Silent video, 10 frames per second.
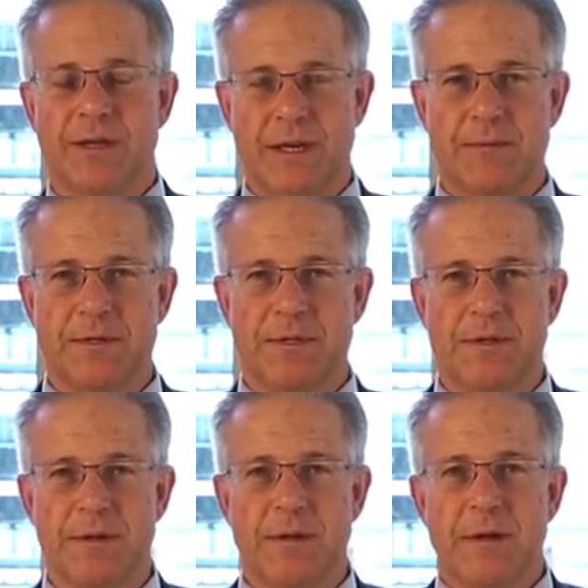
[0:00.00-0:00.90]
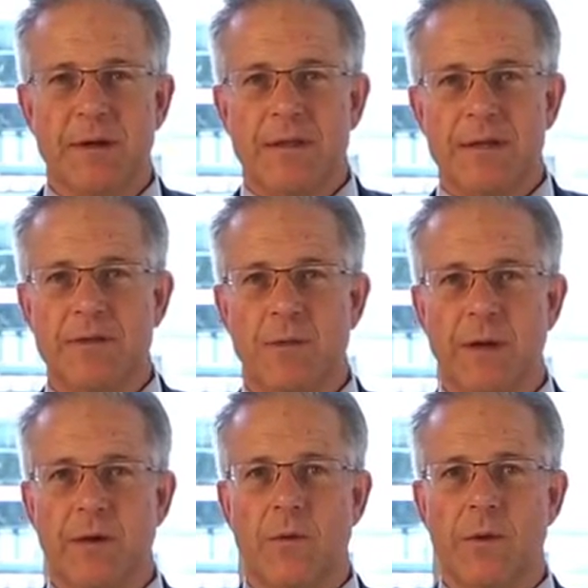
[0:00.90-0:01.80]
Tips. This
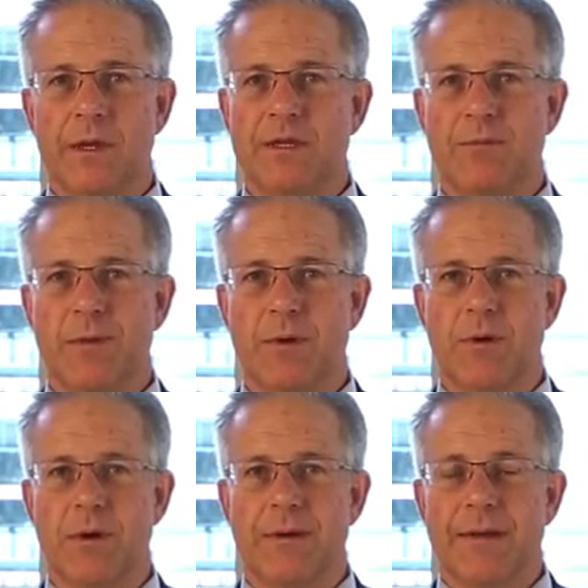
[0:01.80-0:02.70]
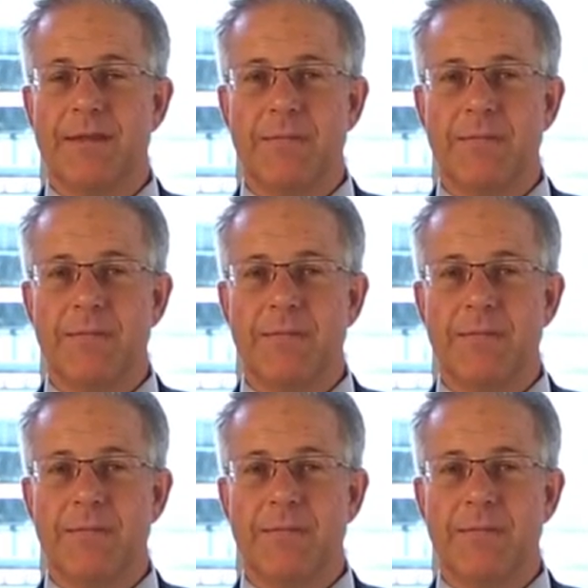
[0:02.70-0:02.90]
week we'll explore